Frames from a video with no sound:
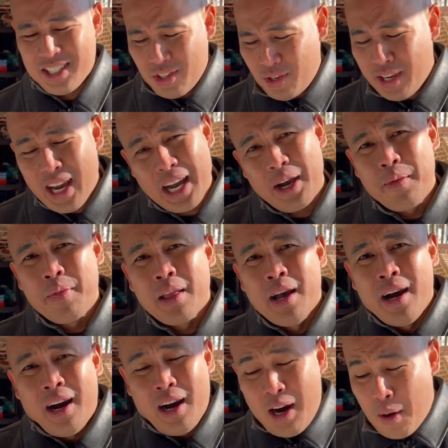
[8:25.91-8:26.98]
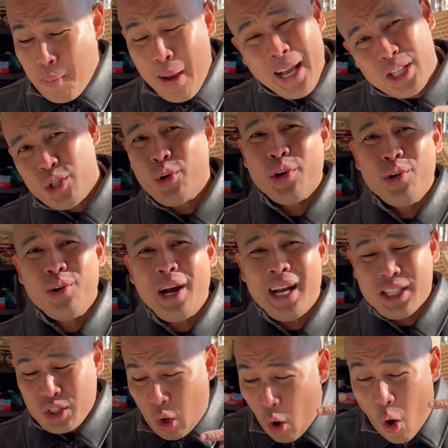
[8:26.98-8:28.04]
So yeah, make sure you
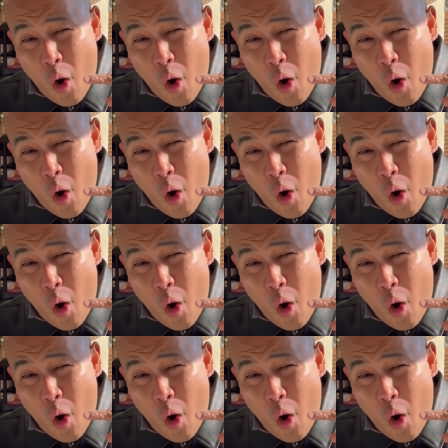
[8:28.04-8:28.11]
guys